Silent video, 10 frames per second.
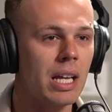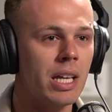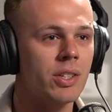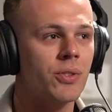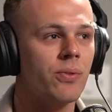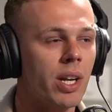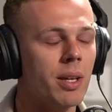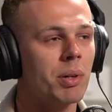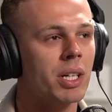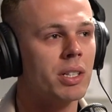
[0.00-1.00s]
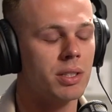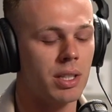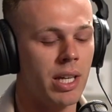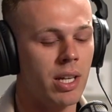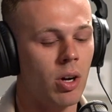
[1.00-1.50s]
it's funny because
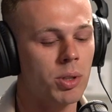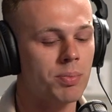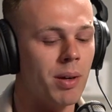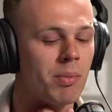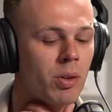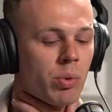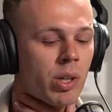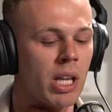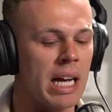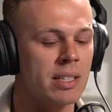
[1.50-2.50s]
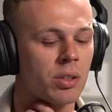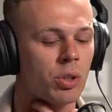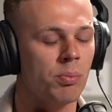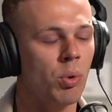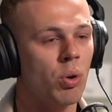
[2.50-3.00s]
it almost made me realize a
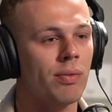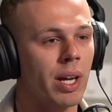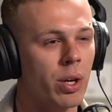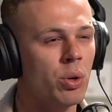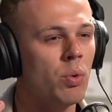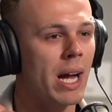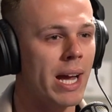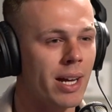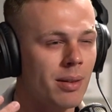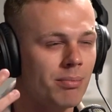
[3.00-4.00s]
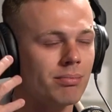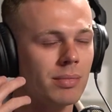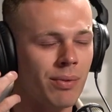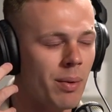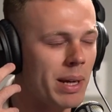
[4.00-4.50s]
little more of like who I am,
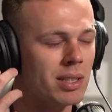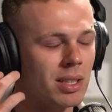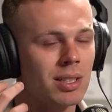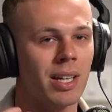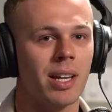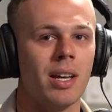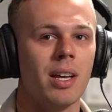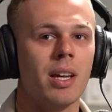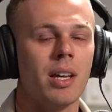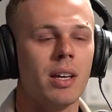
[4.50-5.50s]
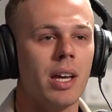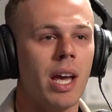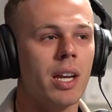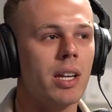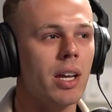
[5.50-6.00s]
yeah. if that makes sense. Like, yeah.
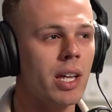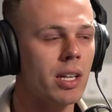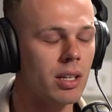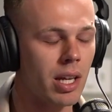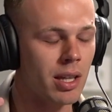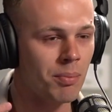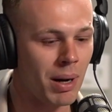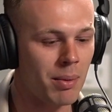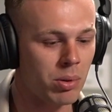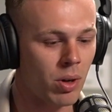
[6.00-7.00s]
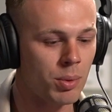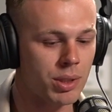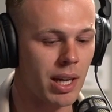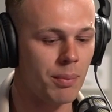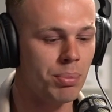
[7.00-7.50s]
and, and and the Bible
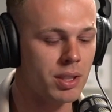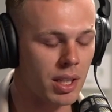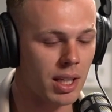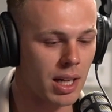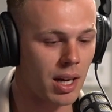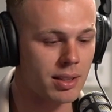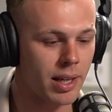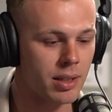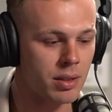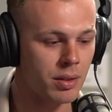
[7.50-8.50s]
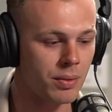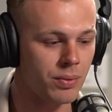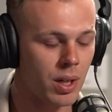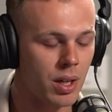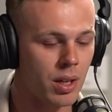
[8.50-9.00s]
almost kind of puts it in the context of,